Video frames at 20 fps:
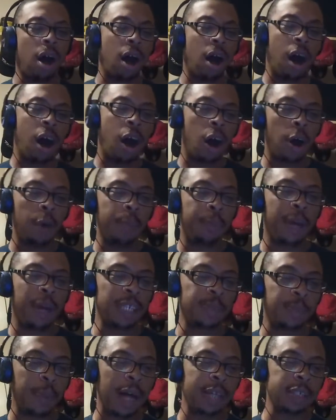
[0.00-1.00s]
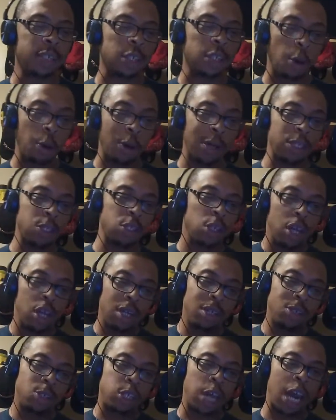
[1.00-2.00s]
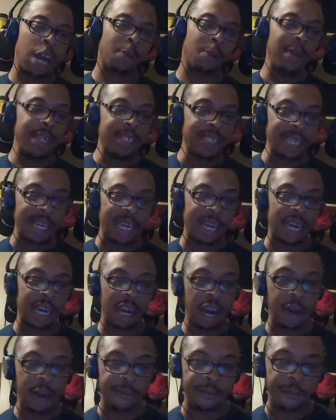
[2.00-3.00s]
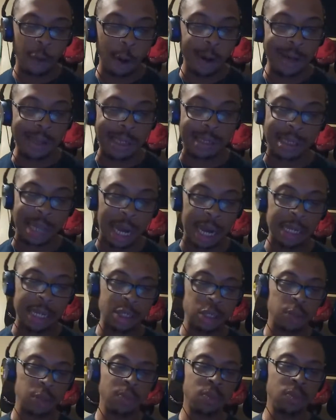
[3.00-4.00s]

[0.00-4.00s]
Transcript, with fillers: All Best Buy stores checked recently in four states